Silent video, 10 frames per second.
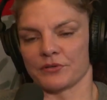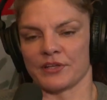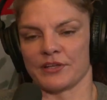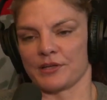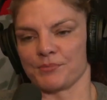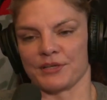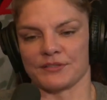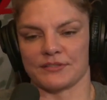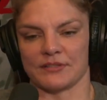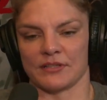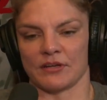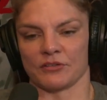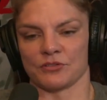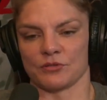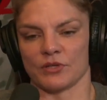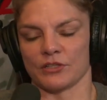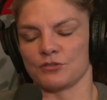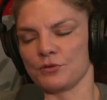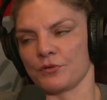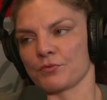hitting mitts, then I'll do like
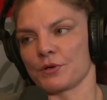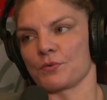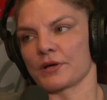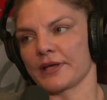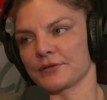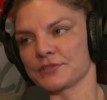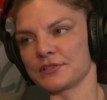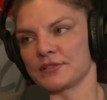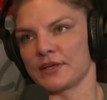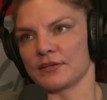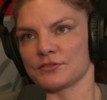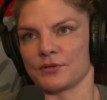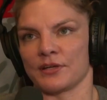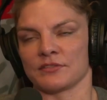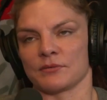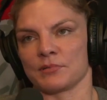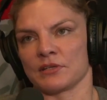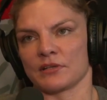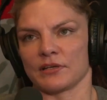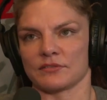2 to 3 workouts in a day. So it ends up
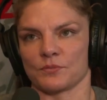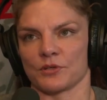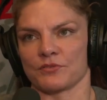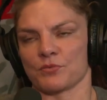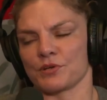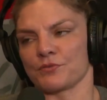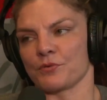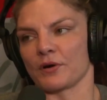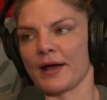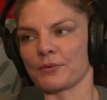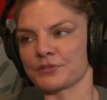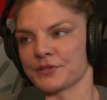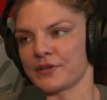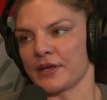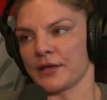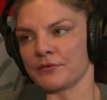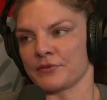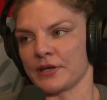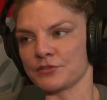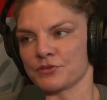being like somewhere 3 to 4 hours a day of
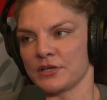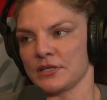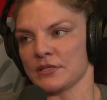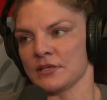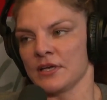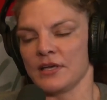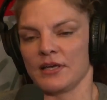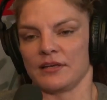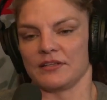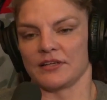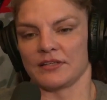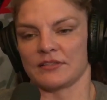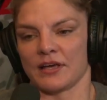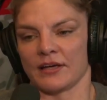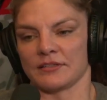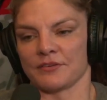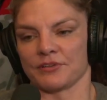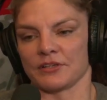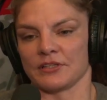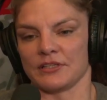like training. And then I
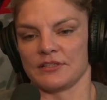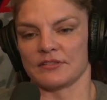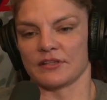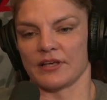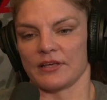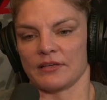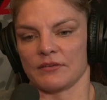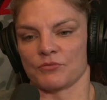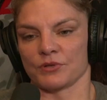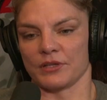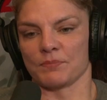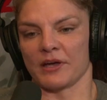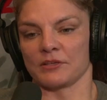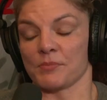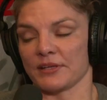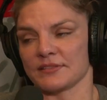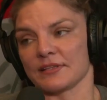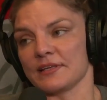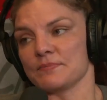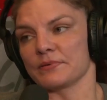definitely need to like really mind my
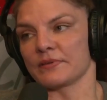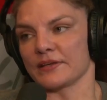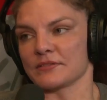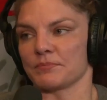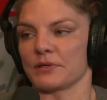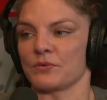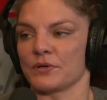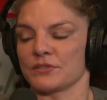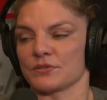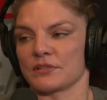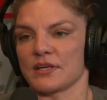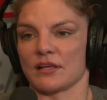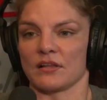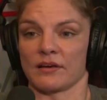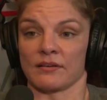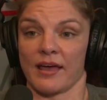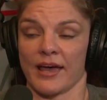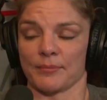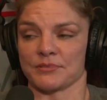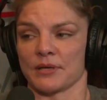sleep. That's a big one. So I take a lot of
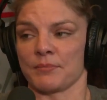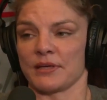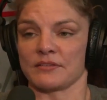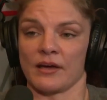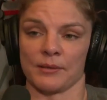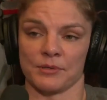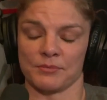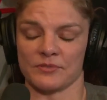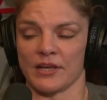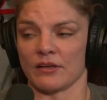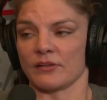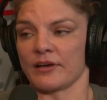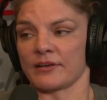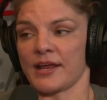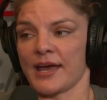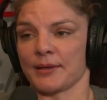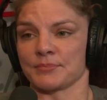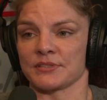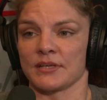naps. I make time to take a lot of naps.